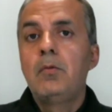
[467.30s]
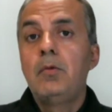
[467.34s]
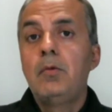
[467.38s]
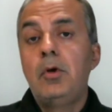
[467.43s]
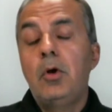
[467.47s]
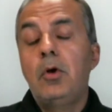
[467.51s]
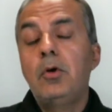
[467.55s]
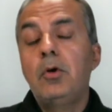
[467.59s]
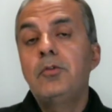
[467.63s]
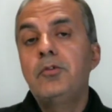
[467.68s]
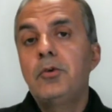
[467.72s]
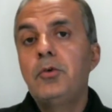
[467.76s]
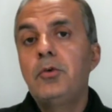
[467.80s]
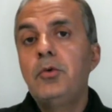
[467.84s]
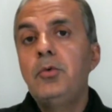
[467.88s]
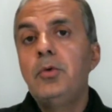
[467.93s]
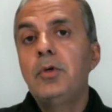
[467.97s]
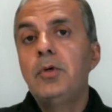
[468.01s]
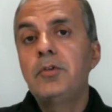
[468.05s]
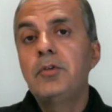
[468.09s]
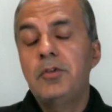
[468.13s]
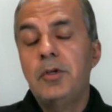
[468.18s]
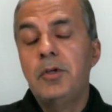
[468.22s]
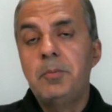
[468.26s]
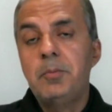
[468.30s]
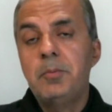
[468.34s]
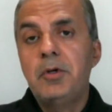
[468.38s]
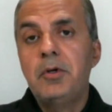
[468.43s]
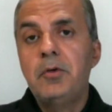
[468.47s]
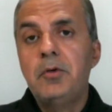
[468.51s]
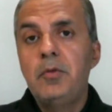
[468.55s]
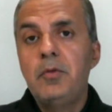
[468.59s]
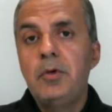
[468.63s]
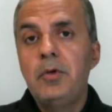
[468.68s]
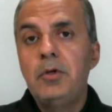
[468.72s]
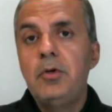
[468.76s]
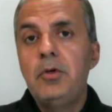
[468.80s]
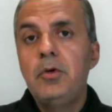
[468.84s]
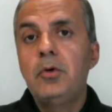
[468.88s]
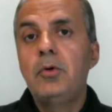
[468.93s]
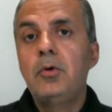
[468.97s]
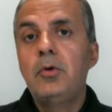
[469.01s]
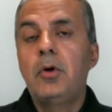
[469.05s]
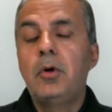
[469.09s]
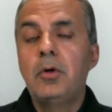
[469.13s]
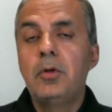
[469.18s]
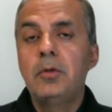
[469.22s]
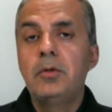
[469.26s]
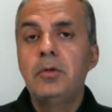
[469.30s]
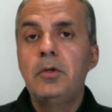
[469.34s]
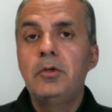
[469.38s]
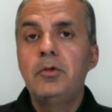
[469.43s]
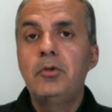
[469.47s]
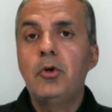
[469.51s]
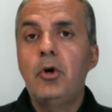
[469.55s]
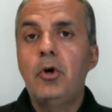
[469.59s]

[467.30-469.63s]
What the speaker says: We'll also do a separate video on the